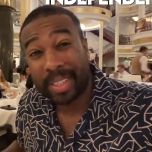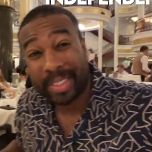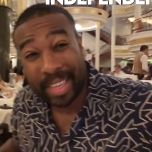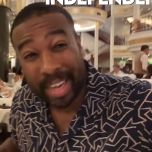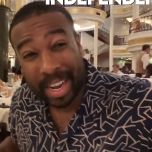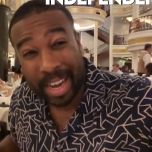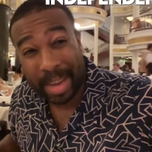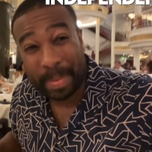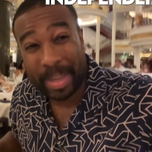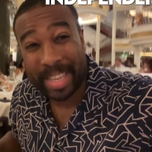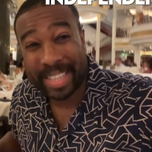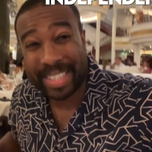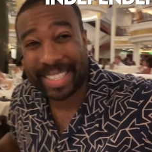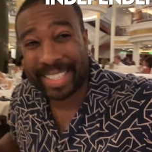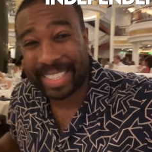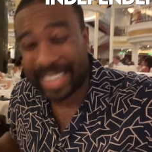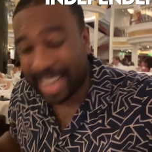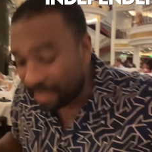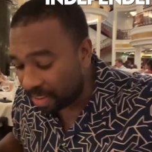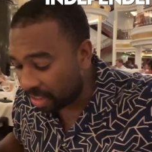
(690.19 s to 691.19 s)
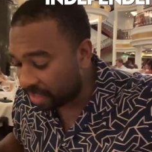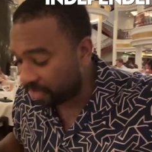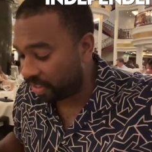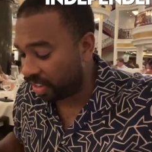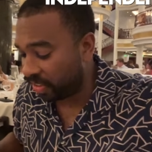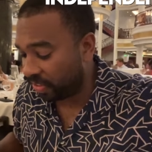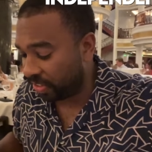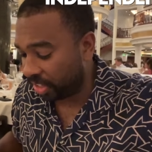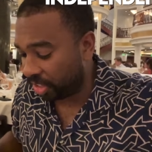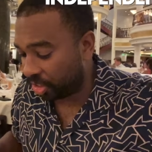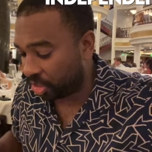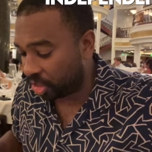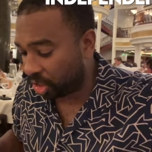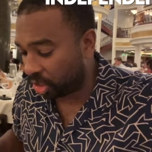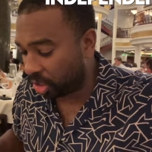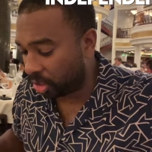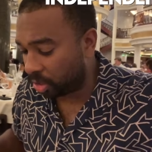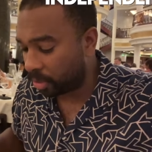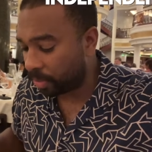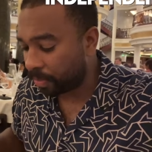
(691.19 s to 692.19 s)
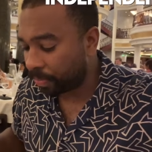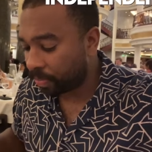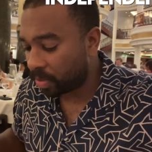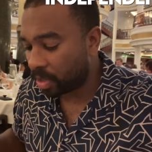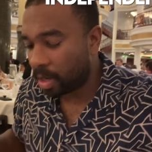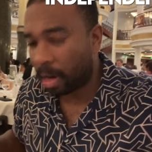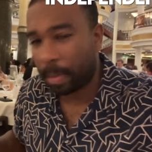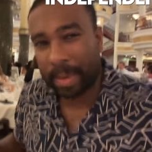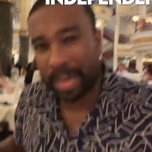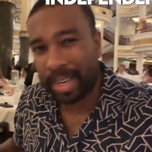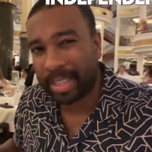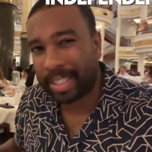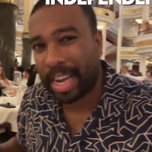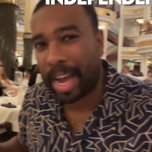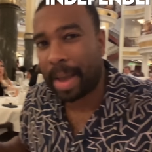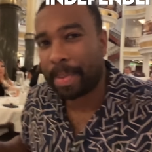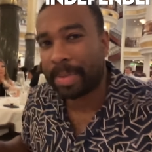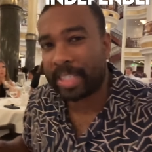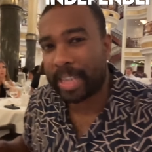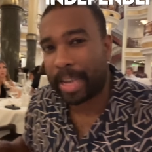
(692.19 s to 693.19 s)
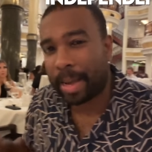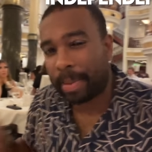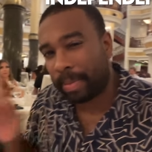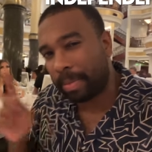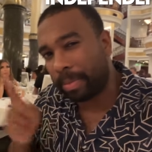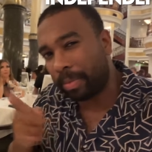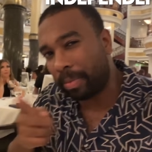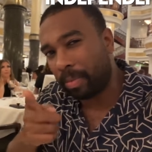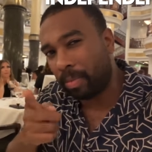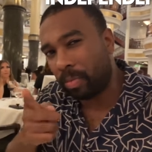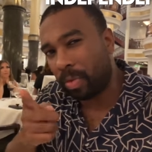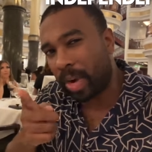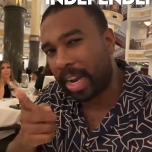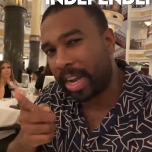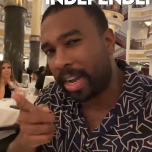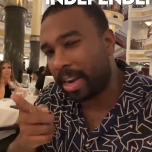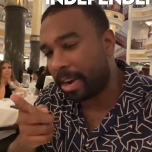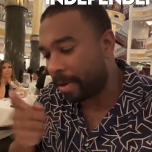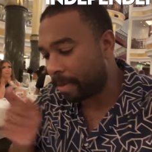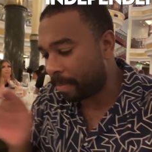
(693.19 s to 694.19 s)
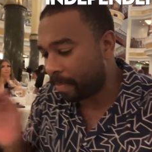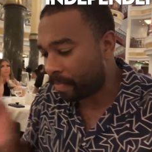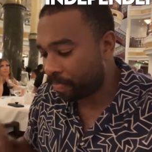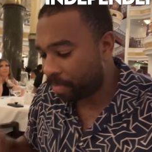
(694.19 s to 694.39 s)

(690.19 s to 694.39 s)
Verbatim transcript: time is 7.52. I'll put a timestamp right here.